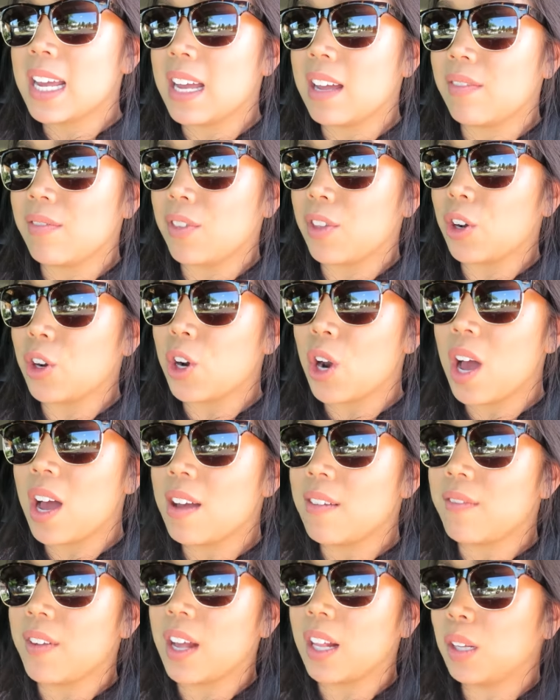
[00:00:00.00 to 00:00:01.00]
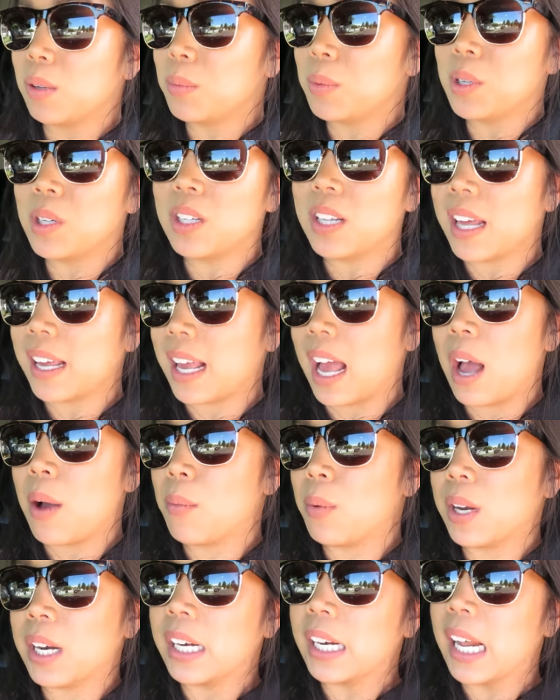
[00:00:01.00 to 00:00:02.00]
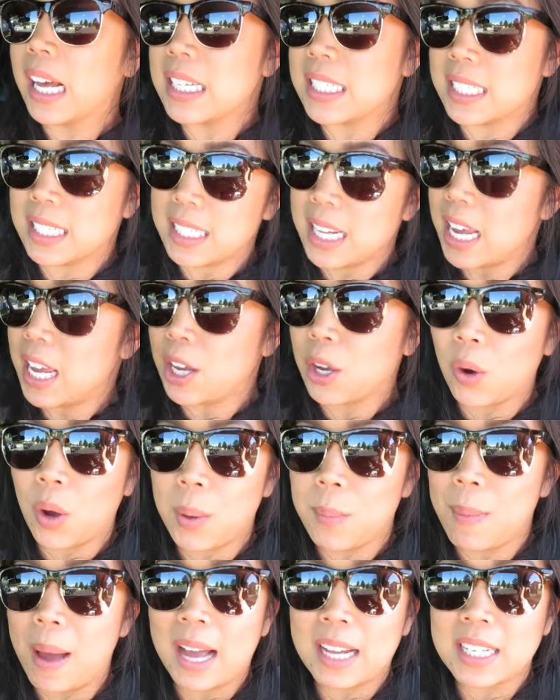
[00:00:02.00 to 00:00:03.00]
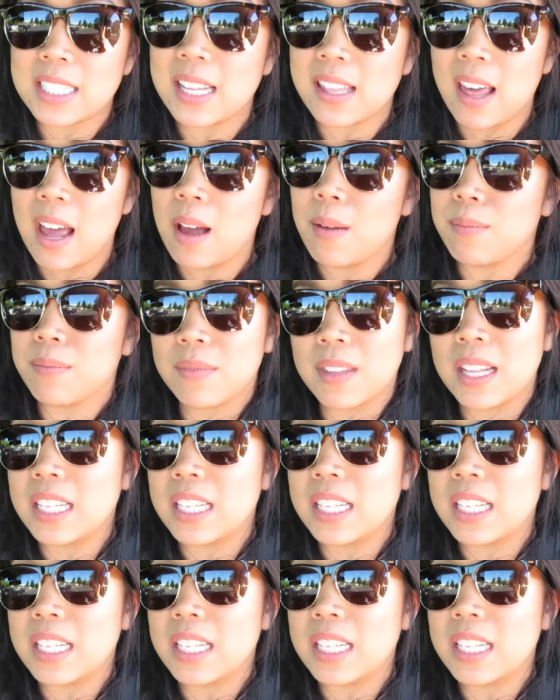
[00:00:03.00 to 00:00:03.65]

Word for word: if they're not available, like I wouldn't hesitate going back to them.